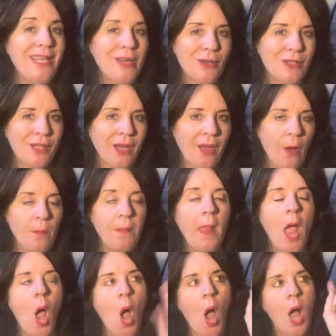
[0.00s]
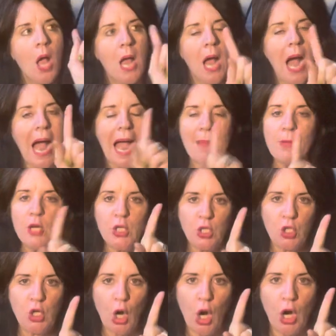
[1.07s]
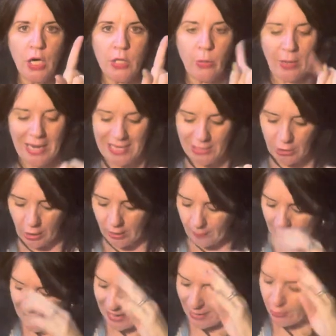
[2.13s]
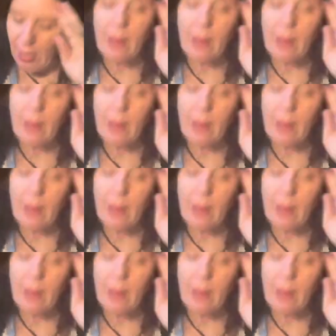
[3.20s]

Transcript: years ago. I'm going to start, when I start a pattern,